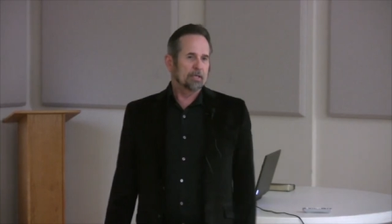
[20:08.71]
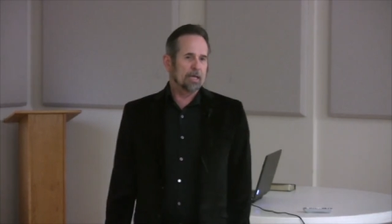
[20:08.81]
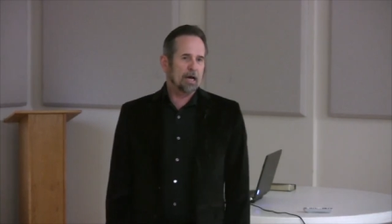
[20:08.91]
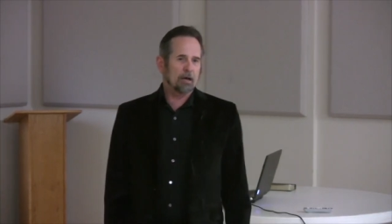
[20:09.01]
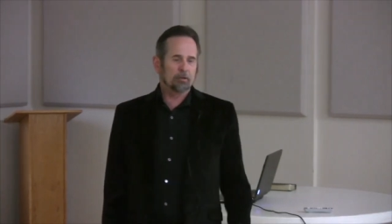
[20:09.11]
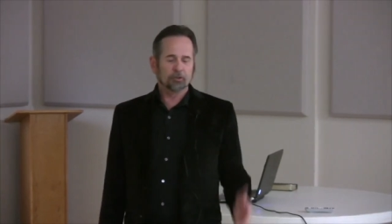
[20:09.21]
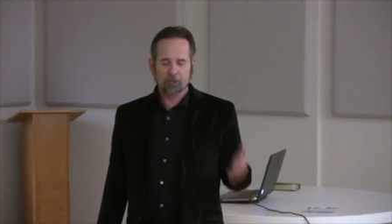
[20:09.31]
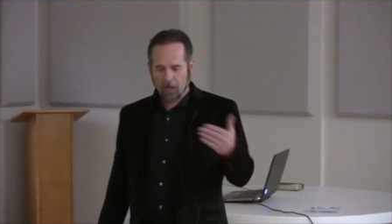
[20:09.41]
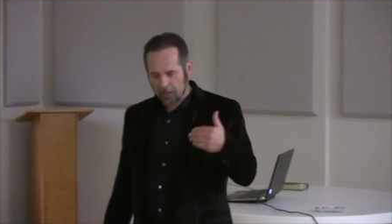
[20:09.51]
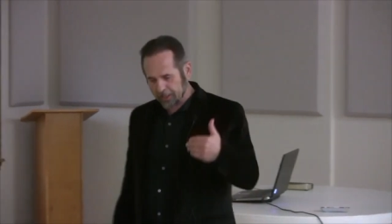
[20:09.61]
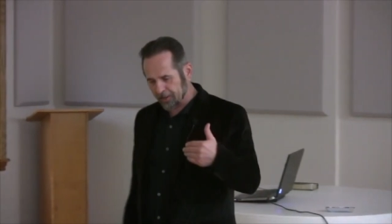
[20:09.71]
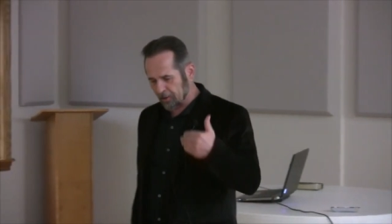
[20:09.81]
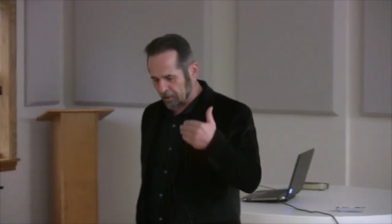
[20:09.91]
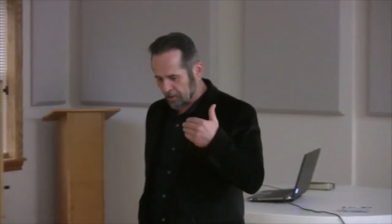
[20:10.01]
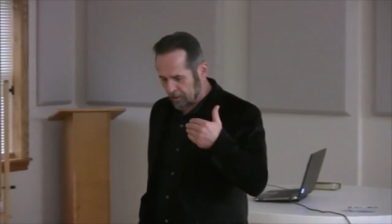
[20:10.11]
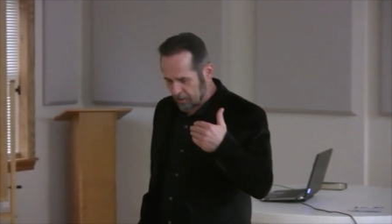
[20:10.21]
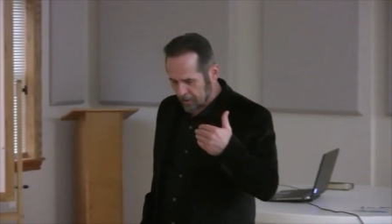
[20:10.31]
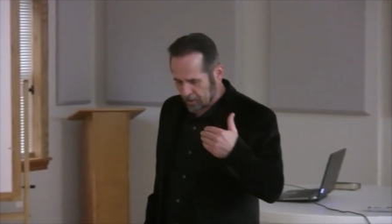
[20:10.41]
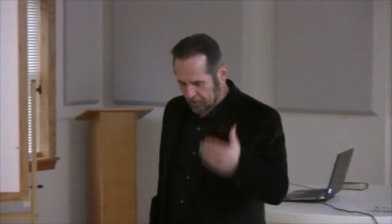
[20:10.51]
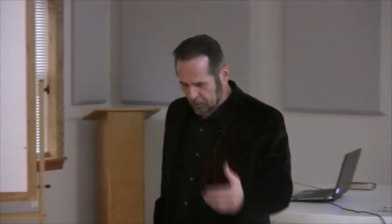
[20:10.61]
Now, John here
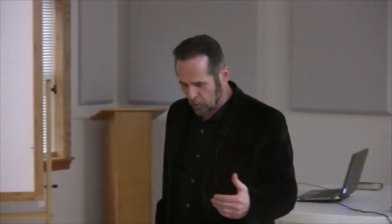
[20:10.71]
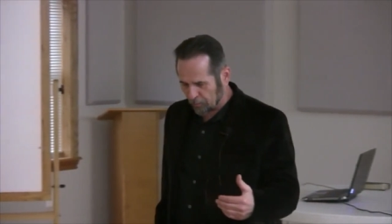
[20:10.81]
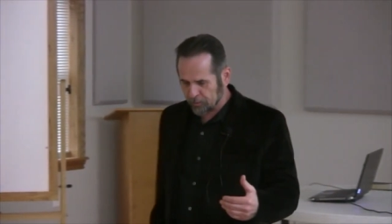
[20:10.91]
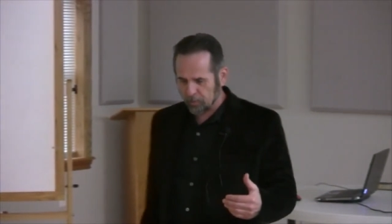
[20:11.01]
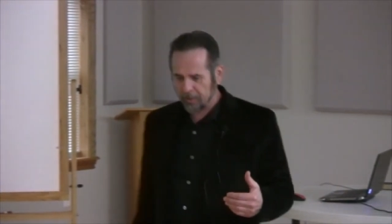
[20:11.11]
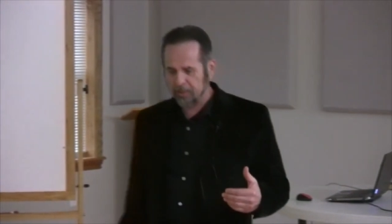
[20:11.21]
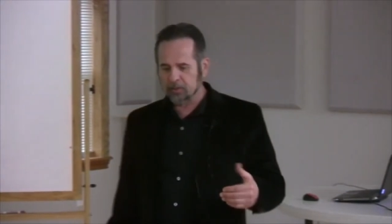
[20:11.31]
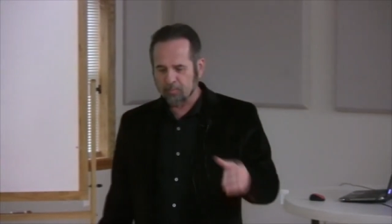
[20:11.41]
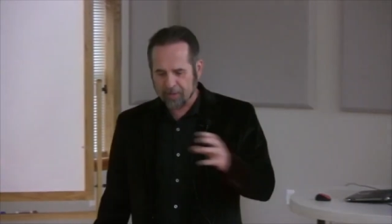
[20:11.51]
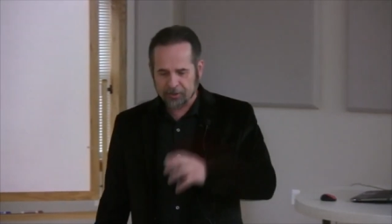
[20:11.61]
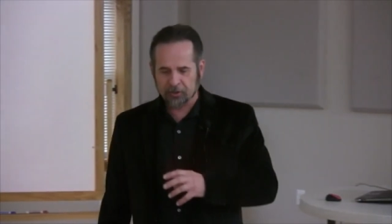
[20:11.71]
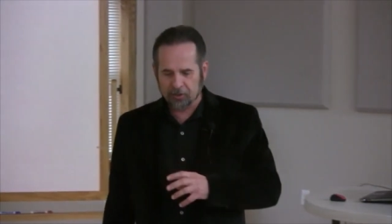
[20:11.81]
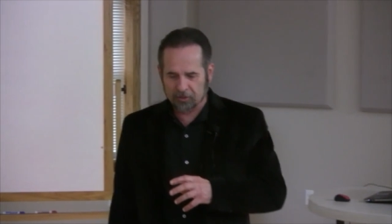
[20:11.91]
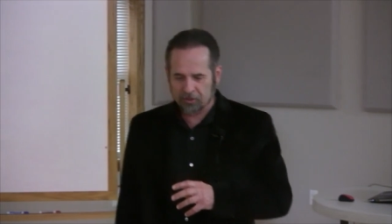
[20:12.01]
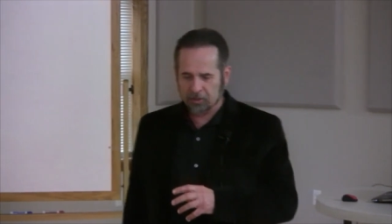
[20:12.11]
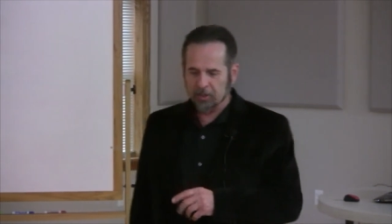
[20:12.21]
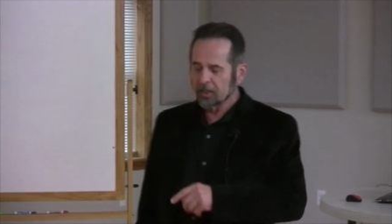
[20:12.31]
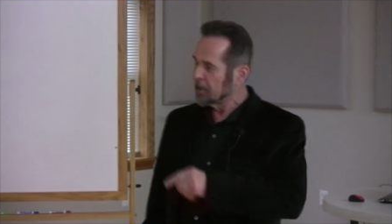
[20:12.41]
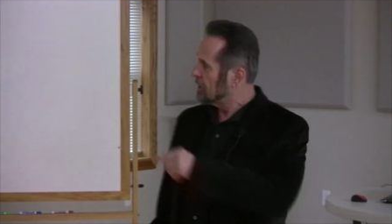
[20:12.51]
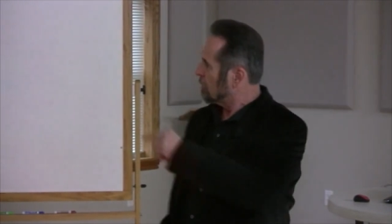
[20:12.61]
a Jehovah's Witness mentions
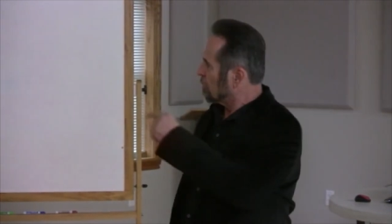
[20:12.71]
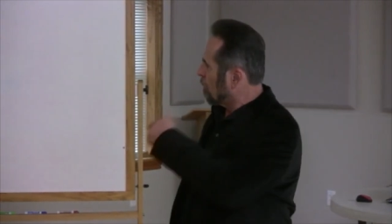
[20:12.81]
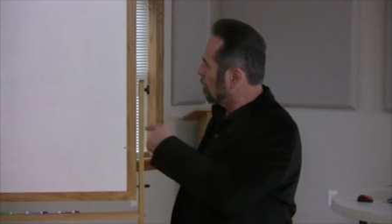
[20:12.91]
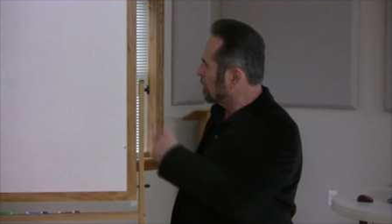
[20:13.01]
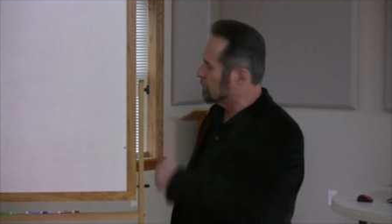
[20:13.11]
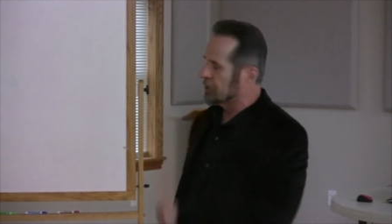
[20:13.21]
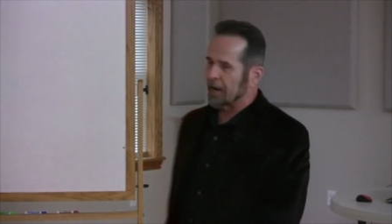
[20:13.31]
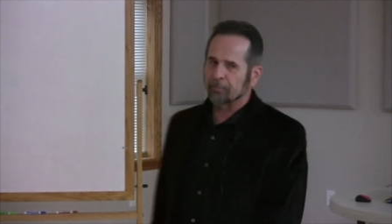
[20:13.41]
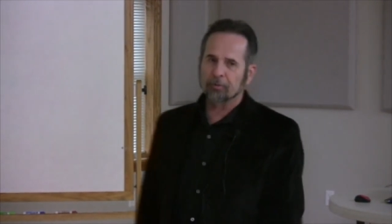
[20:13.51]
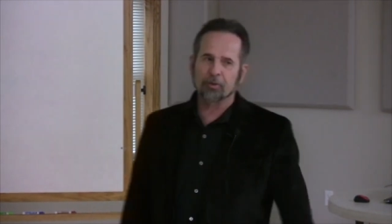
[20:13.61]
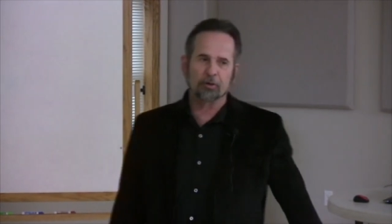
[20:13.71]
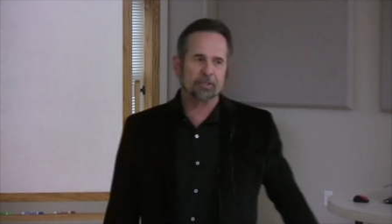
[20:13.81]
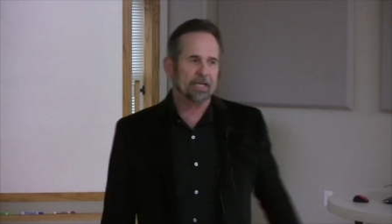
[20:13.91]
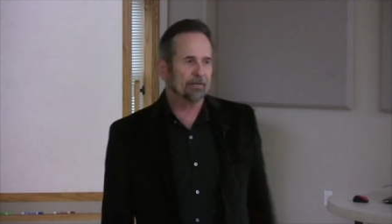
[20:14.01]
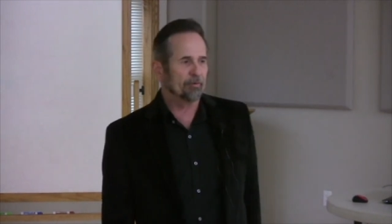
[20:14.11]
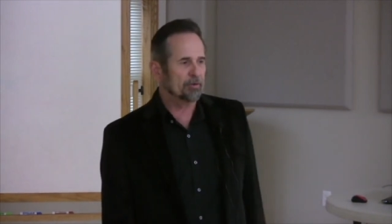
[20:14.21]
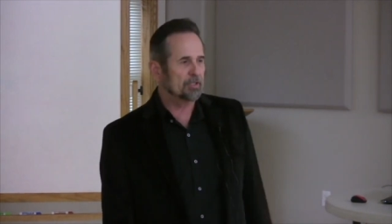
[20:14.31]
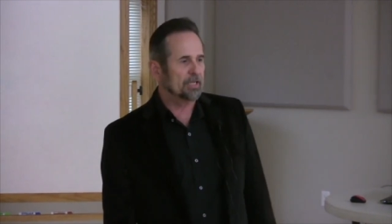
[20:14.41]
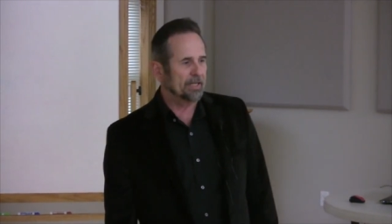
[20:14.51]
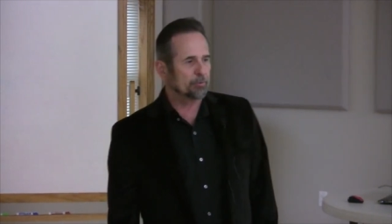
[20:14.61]
Romans chapter thirteen,
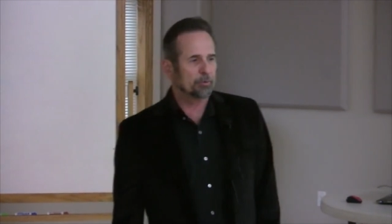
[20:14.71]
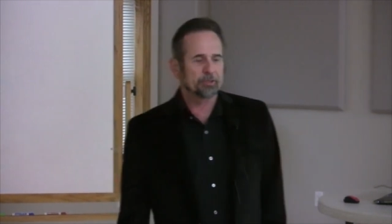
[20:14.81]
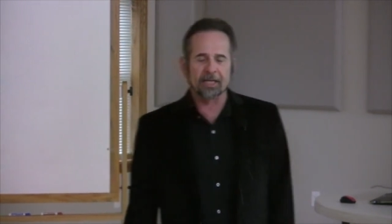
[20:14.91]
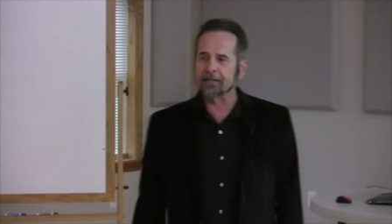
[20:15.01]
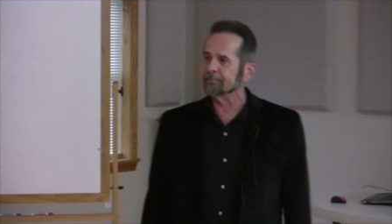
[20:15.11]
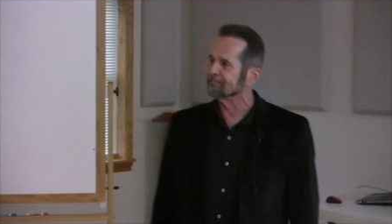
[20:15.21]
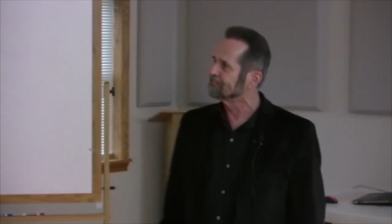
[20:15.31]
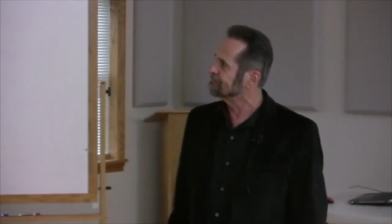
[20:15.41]
verses eight through ten.